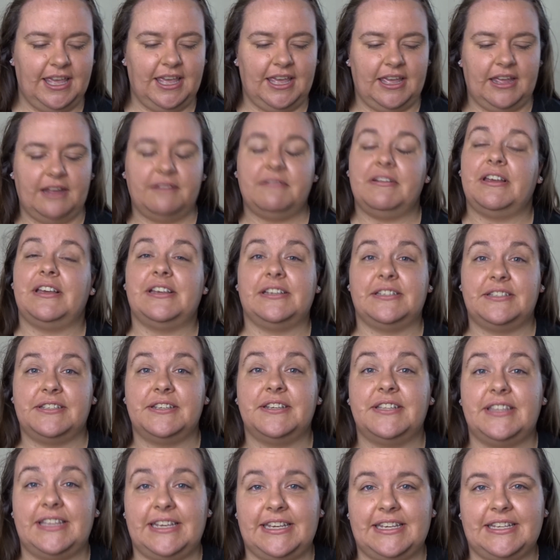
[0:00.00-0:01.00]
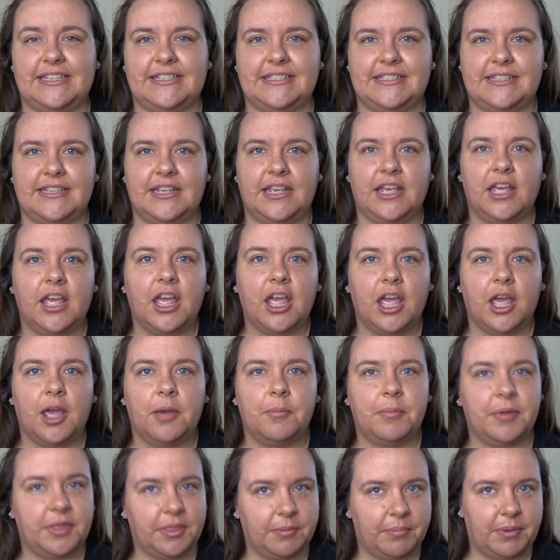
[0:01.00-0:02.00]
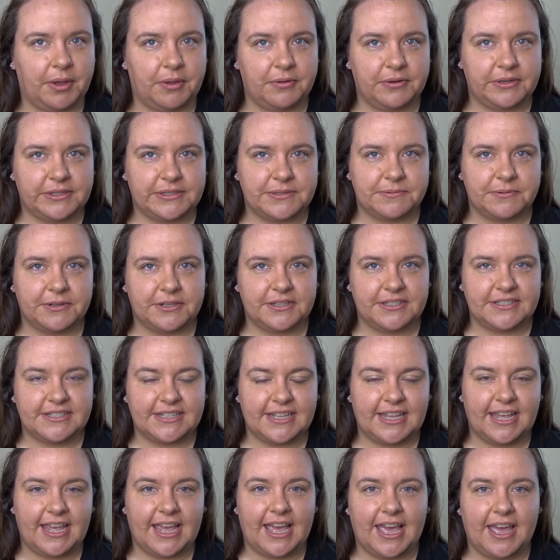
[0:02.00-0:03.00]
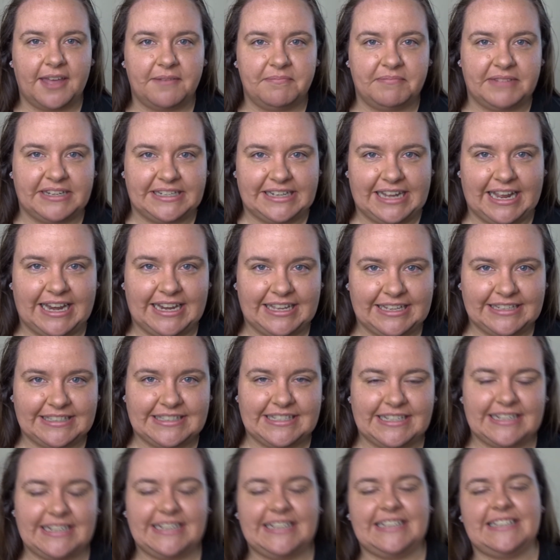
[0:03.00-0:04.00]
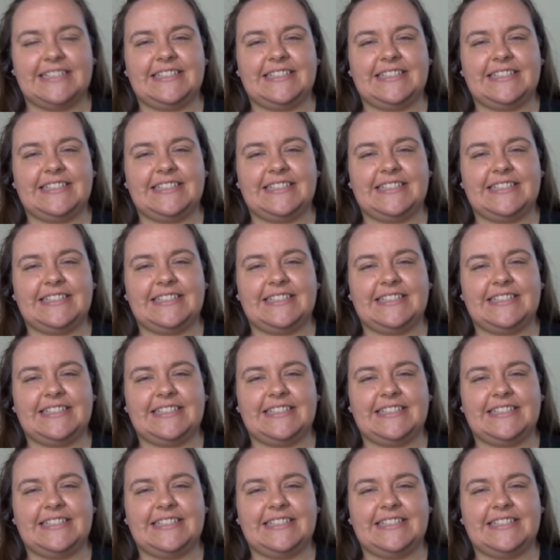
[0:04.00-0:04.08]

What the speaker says: Anyway, I saw this, but the bonus was it had metallics in it.